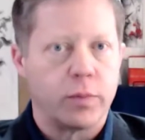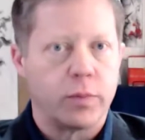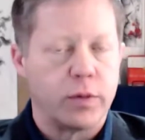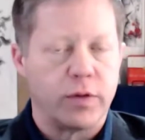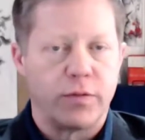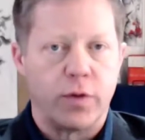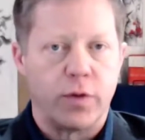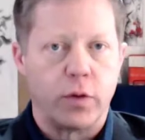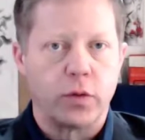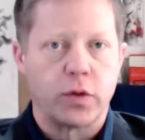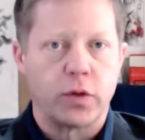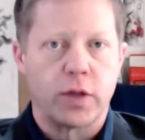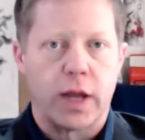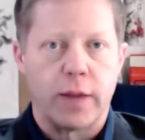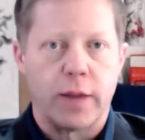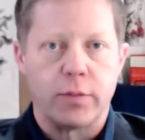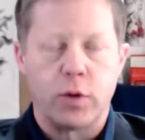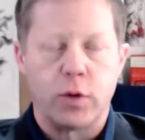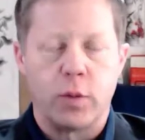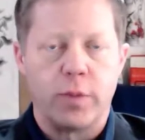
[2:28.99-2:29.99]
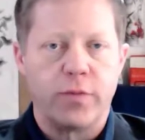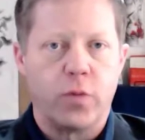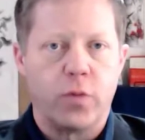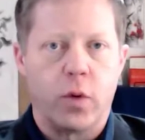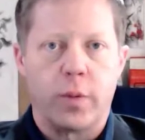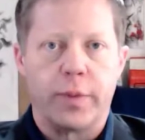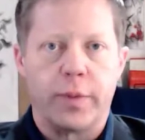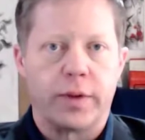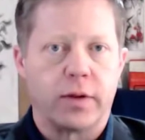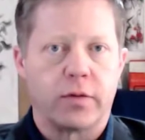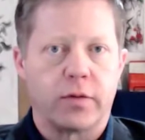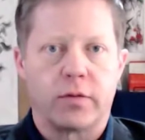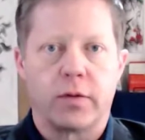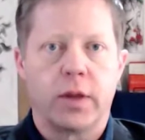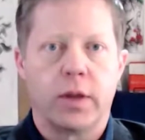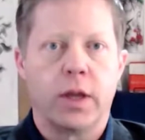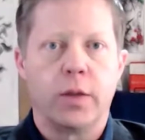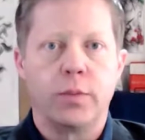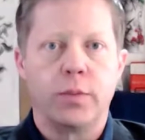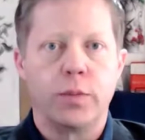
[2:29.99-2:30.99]
devote the time to before because
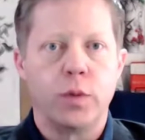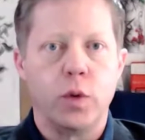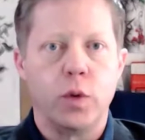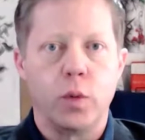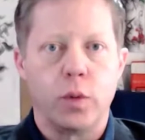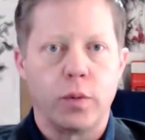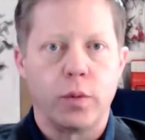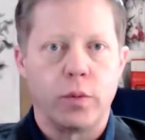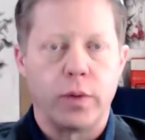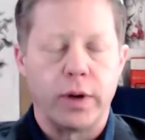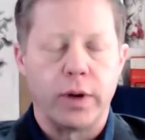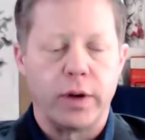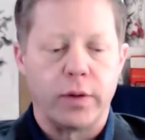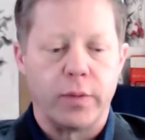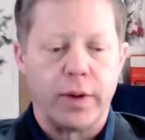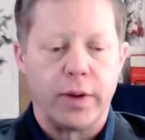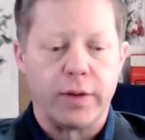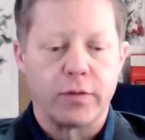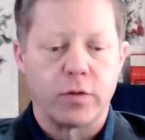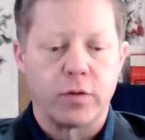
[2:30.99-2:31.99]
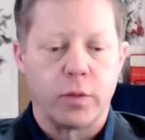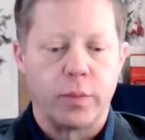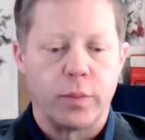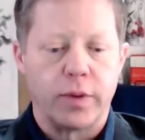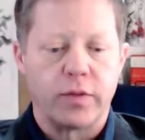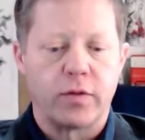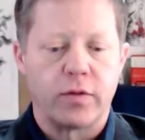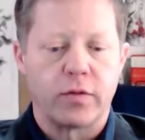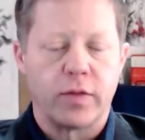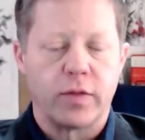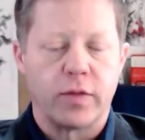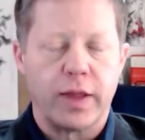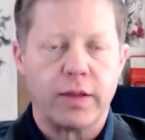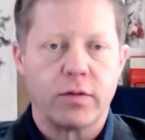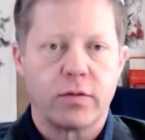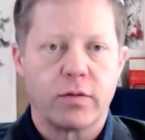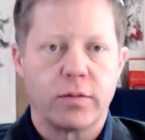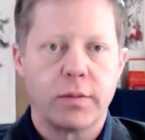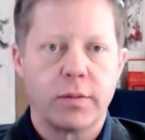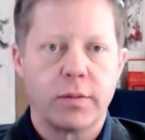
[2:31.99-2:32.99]
you were running around so busy. So that's